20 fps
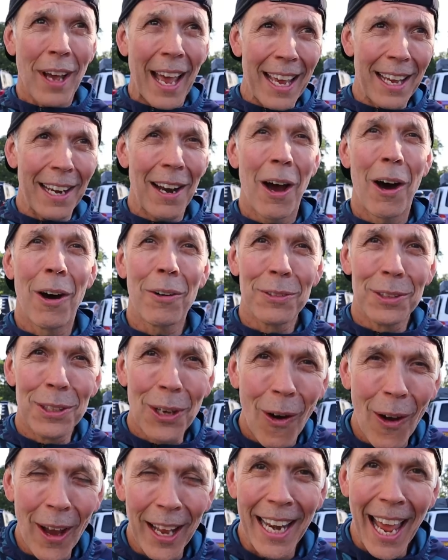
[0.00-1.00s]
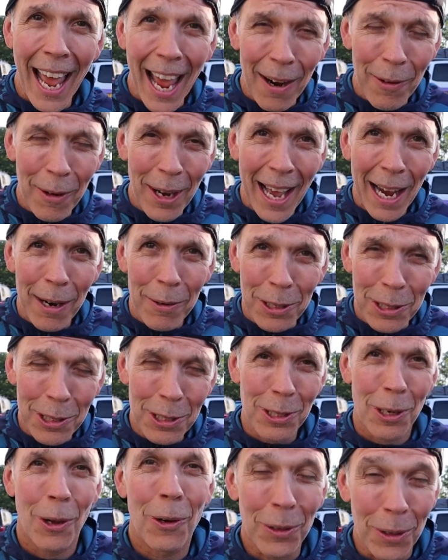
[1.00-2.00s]
of eight and a half, nine hour
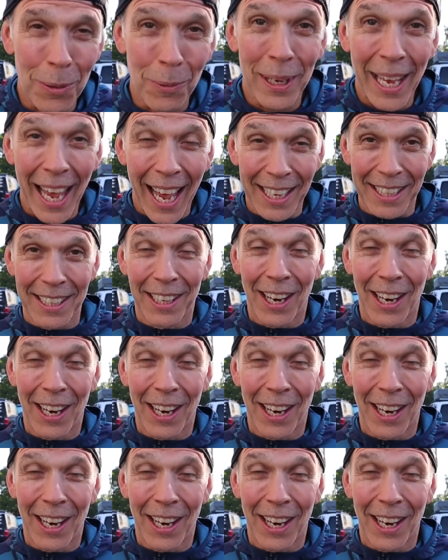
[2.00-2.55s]
slog that we had